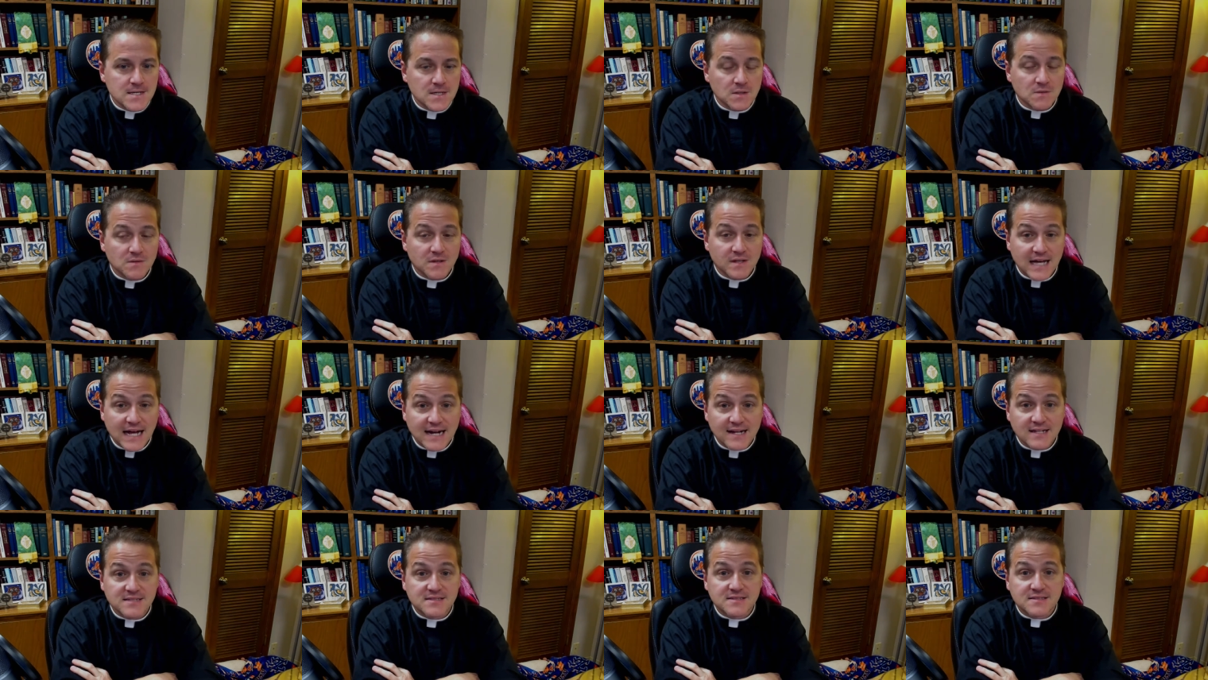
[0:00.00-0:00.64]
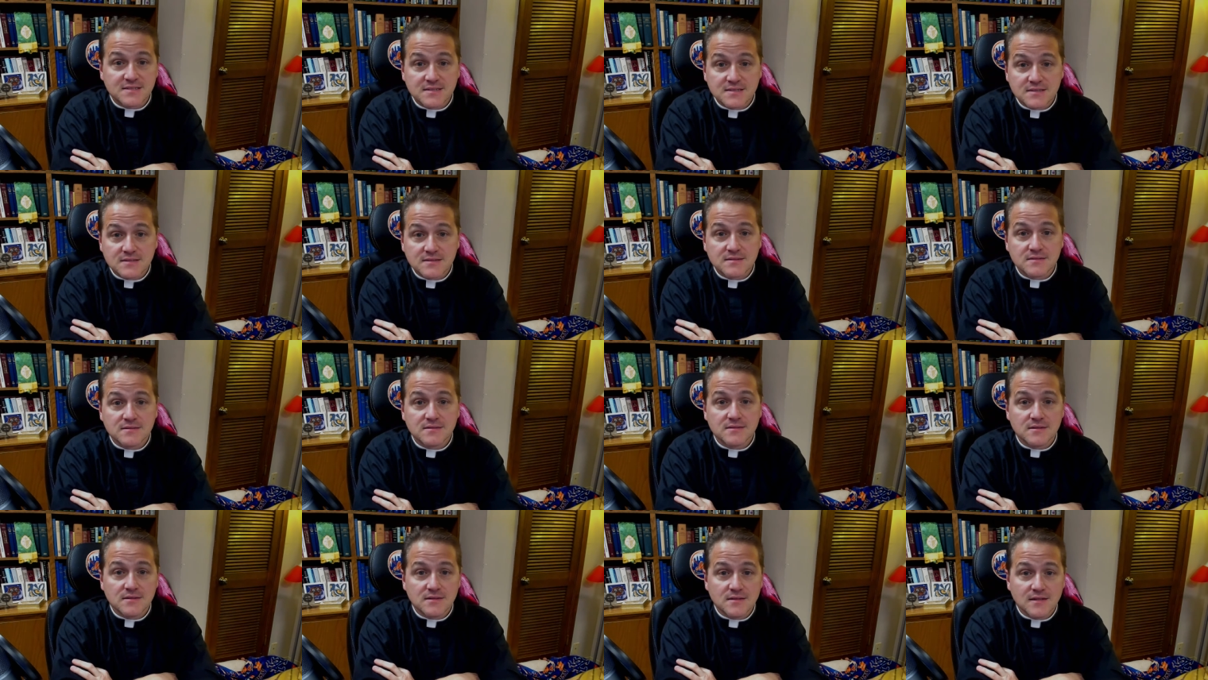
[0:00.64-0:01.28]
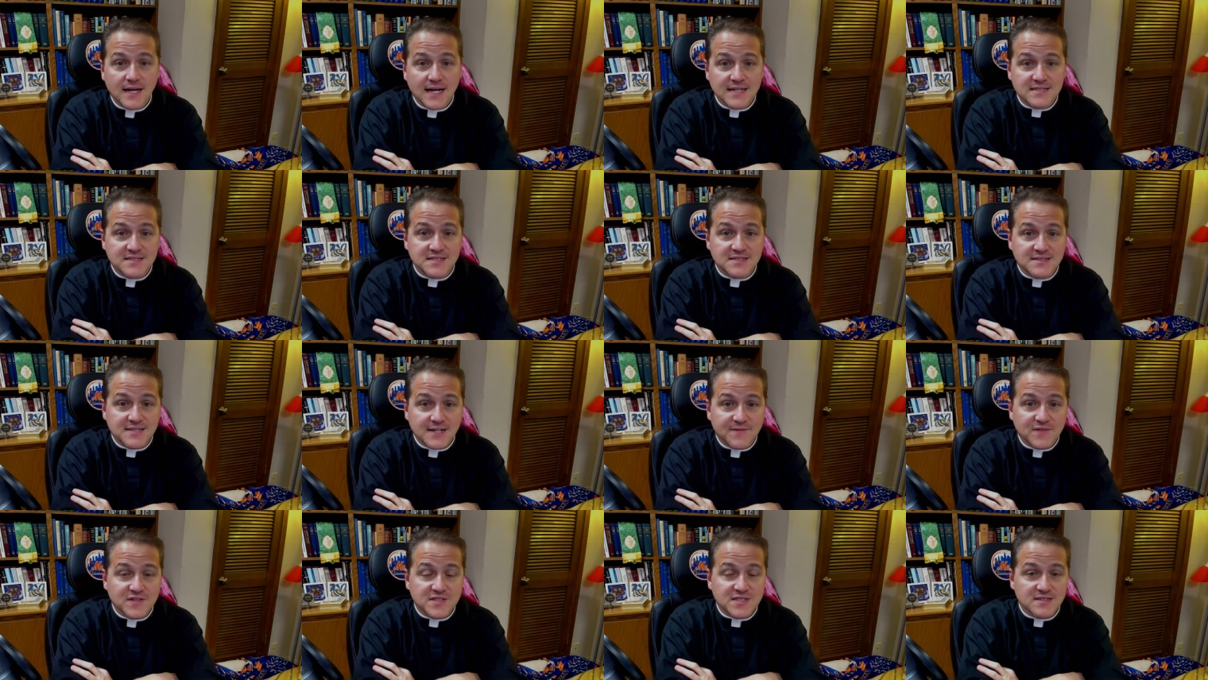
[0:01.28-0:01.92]
Well, that is as he
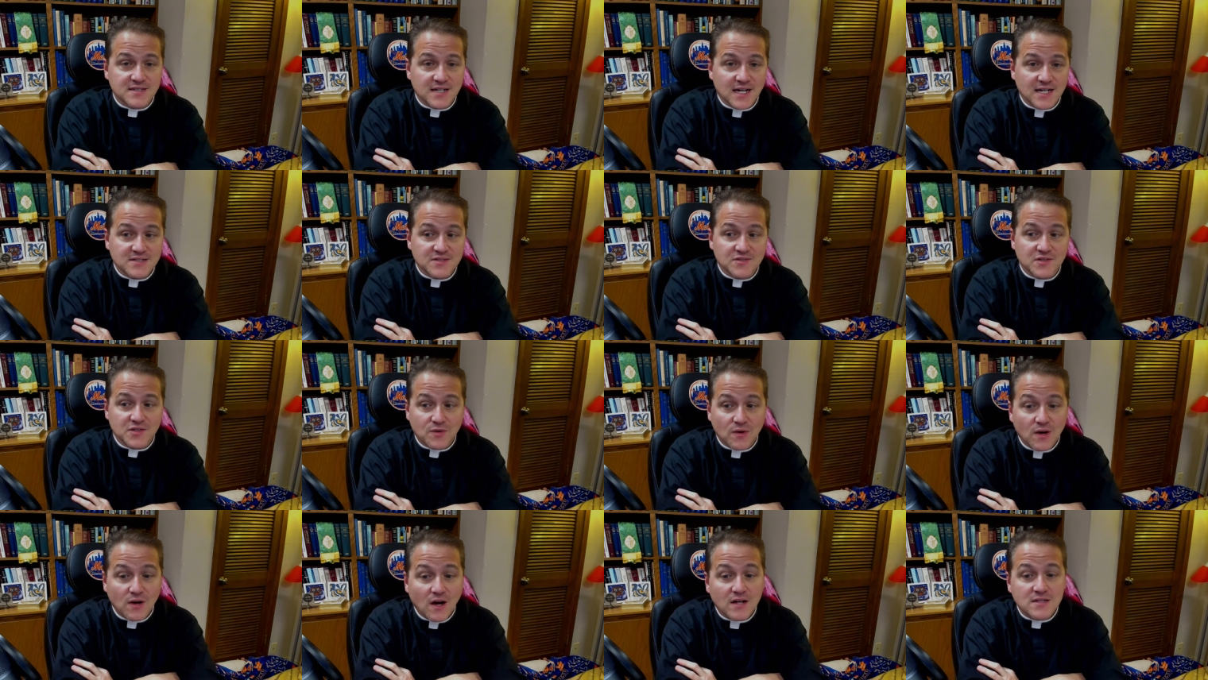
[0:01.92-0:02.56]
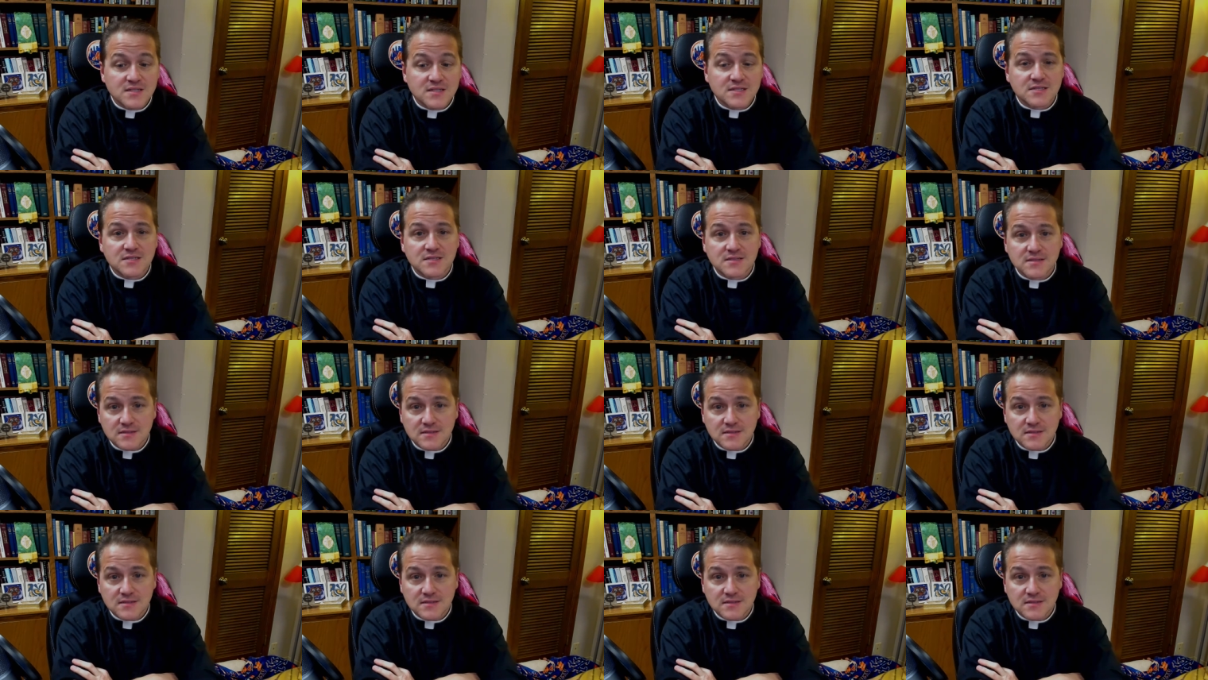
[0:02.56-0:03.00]
suffers and dies on the cross.